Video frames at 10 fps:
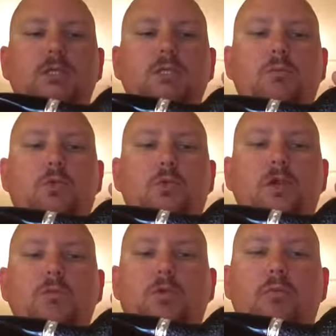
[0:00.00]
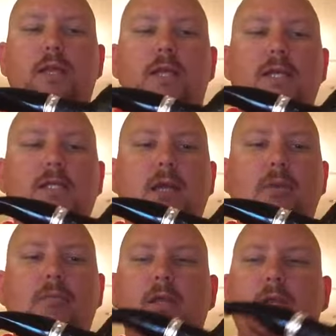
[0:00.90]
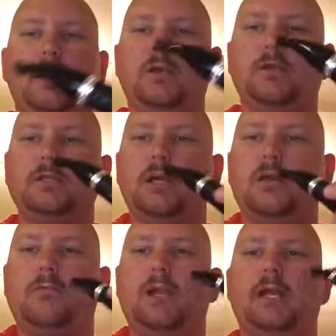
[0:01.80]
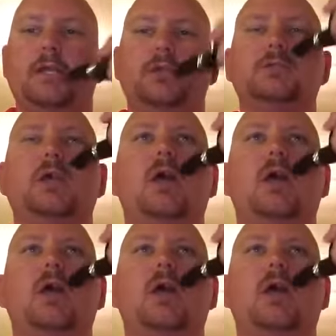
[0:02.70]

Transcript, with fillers: some more Rushmore blend next time I'm in the hills, Black Hills.